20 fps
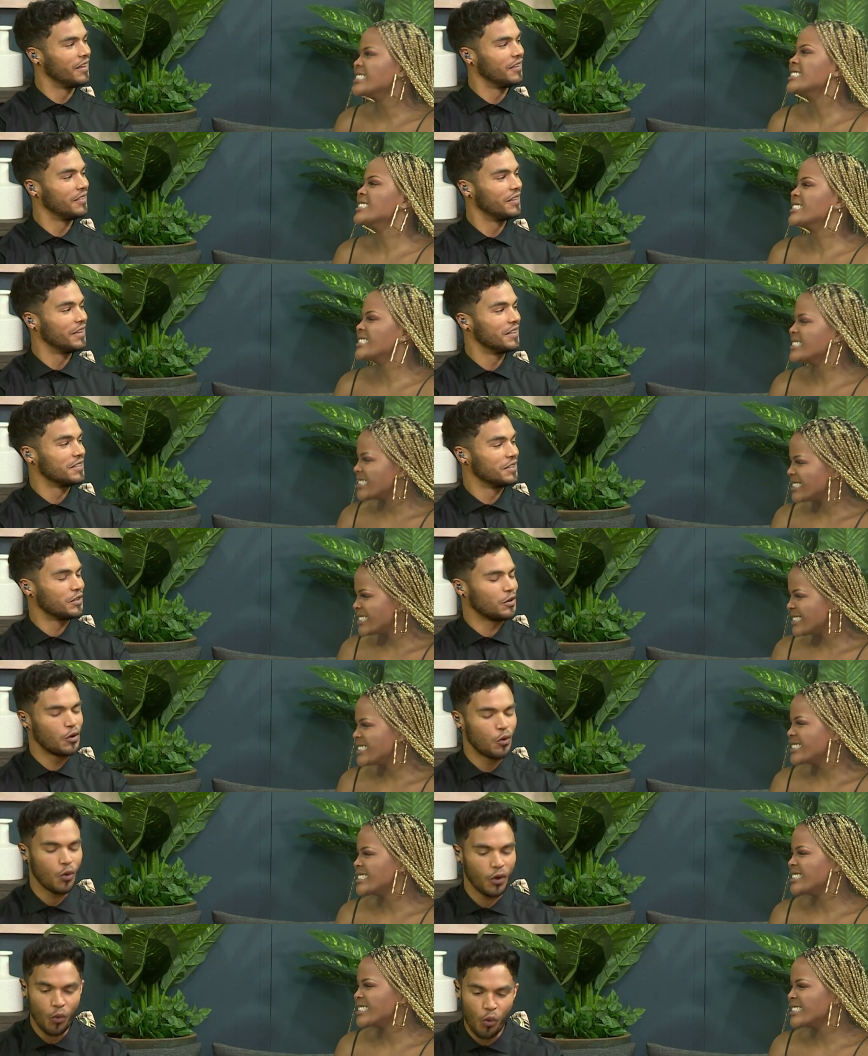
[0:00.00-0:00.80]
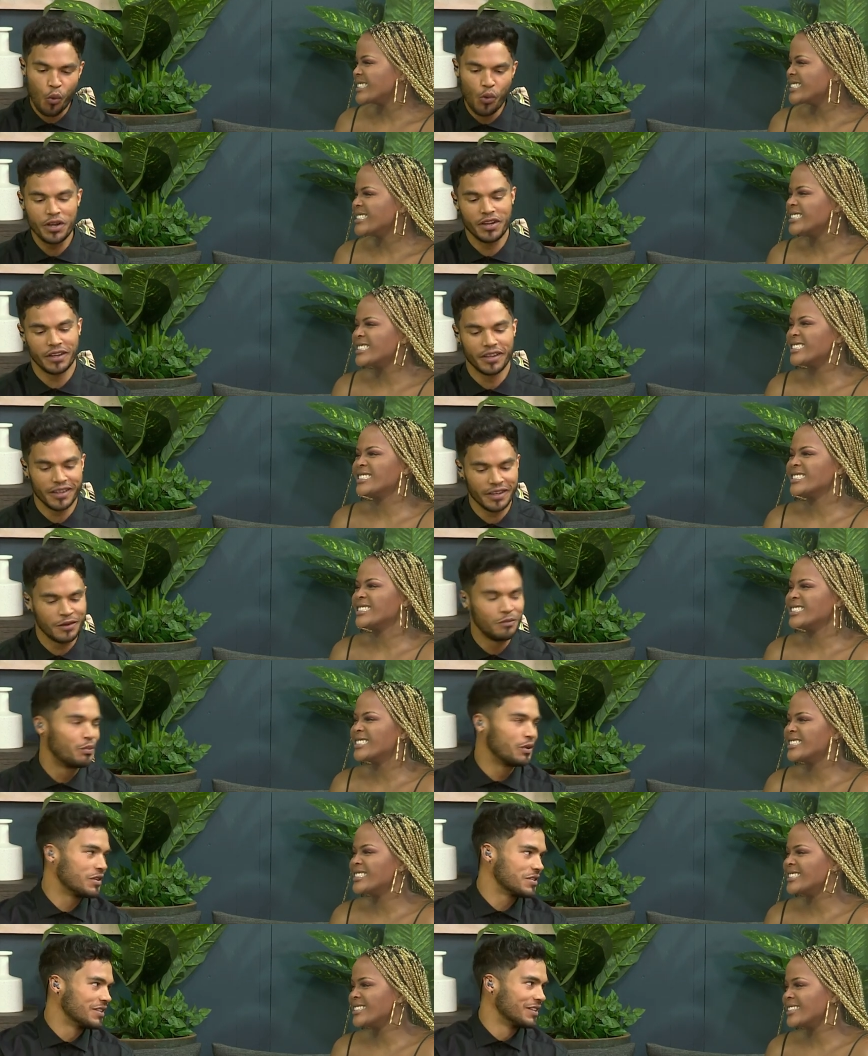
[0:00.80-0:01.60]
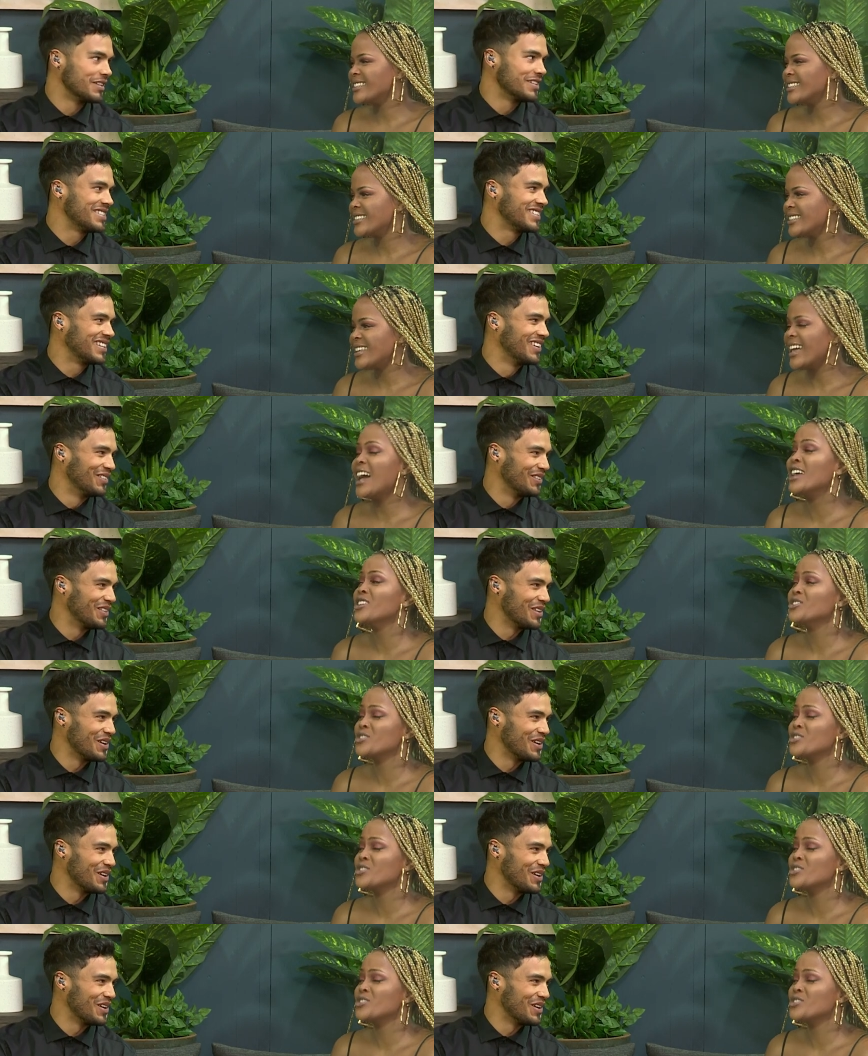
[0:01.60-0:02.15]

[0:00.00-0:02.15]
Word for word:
Speaker 1: the order in business,